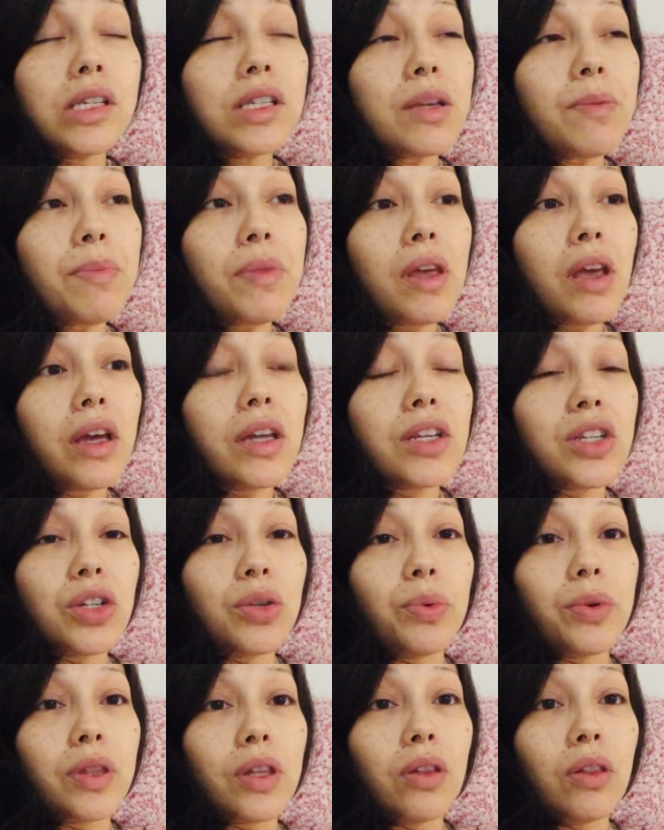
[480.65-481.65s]
is something I
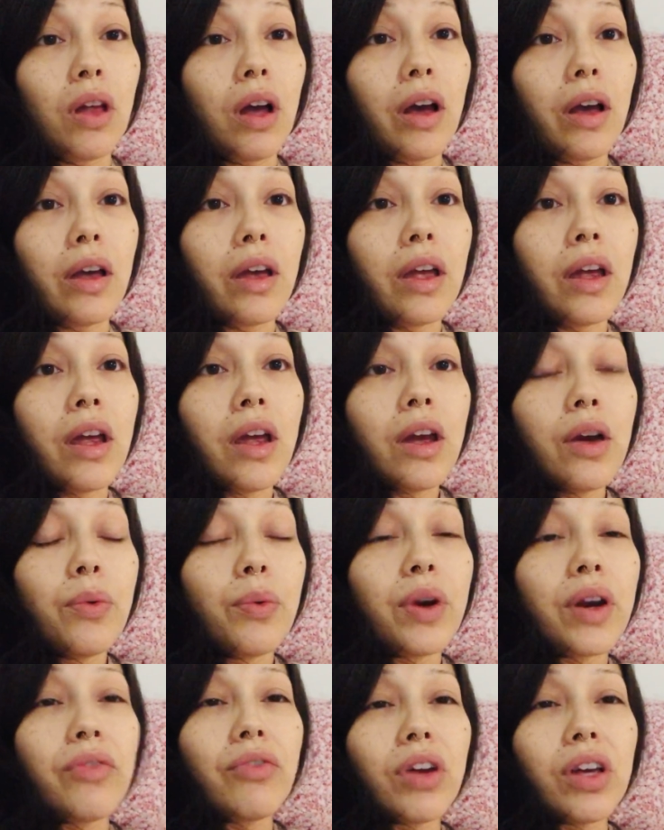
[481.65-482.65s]
deal with a lot.
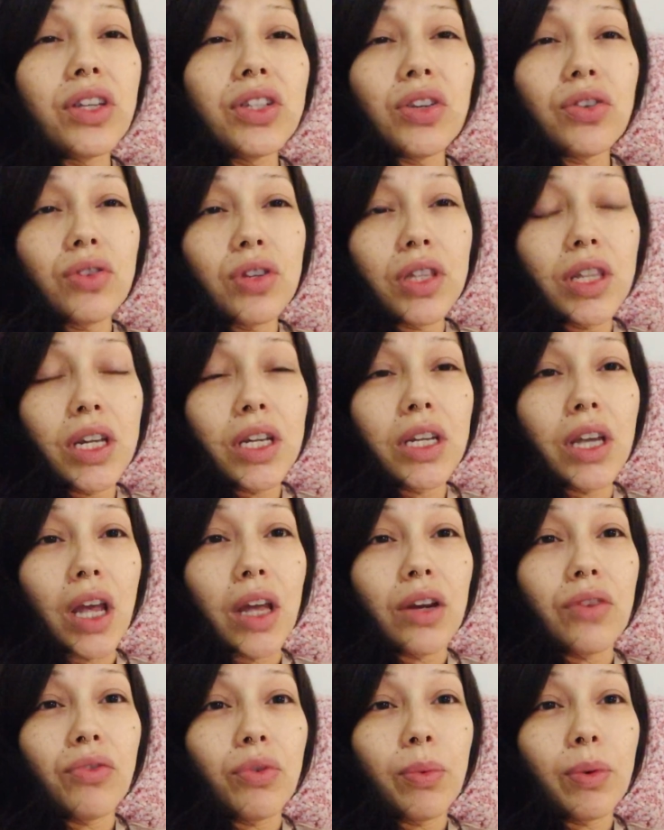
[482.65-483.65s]
Whenever I start to think
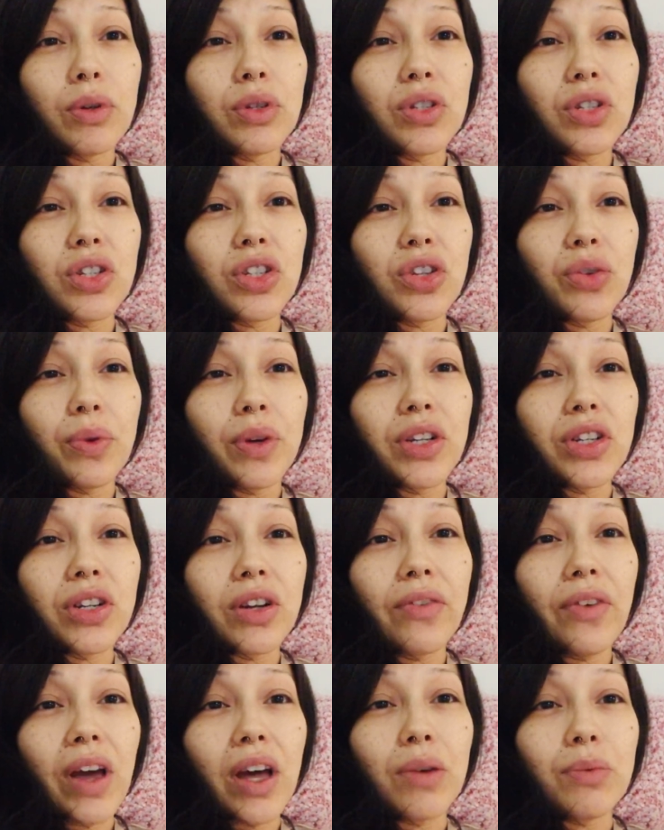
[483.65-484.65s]
negative about a
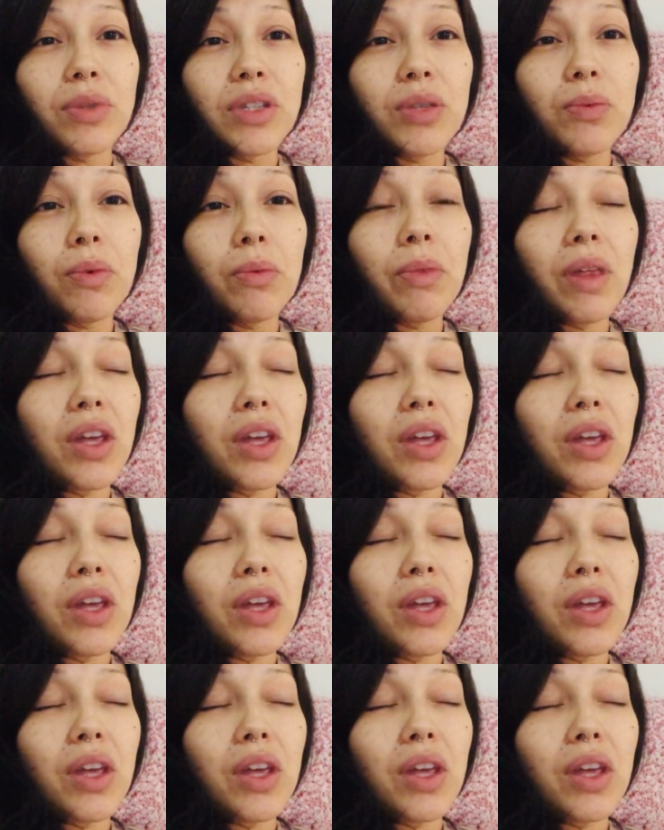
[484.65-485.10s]
situation I've had with someone,